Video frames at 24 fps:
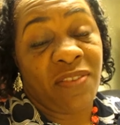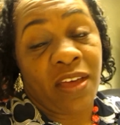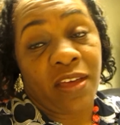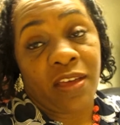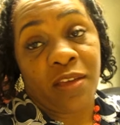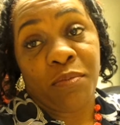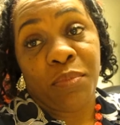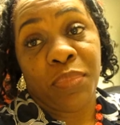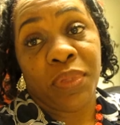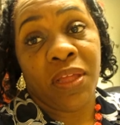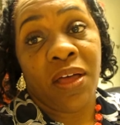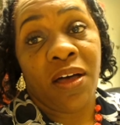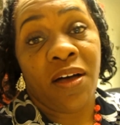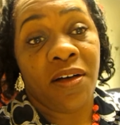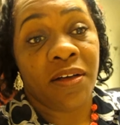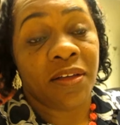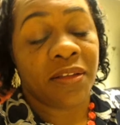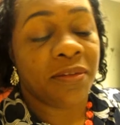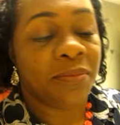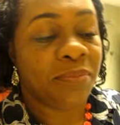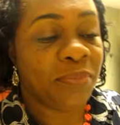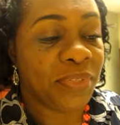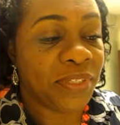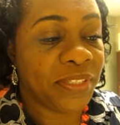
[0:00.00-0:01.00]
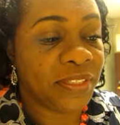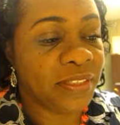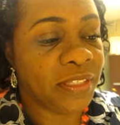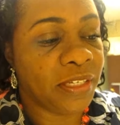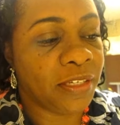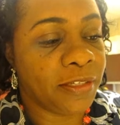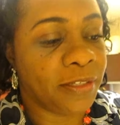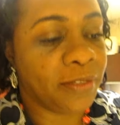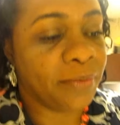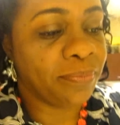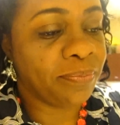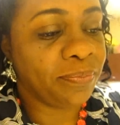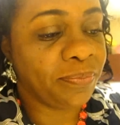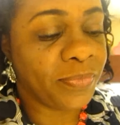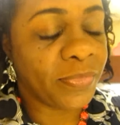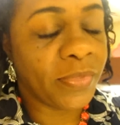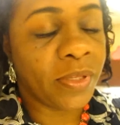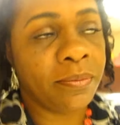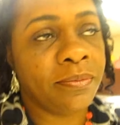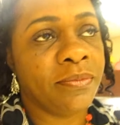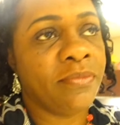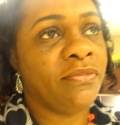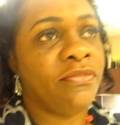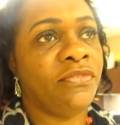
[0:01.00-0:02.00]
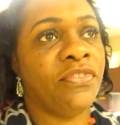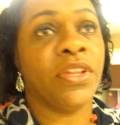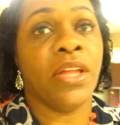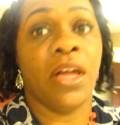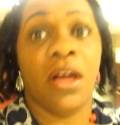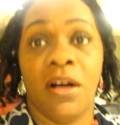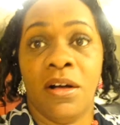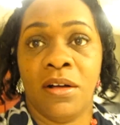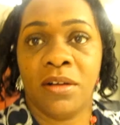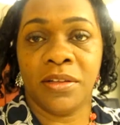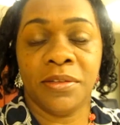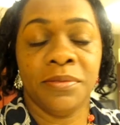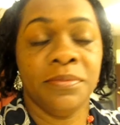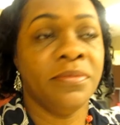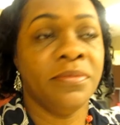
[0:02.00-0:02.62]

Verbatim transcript: I can blog, but um, blog.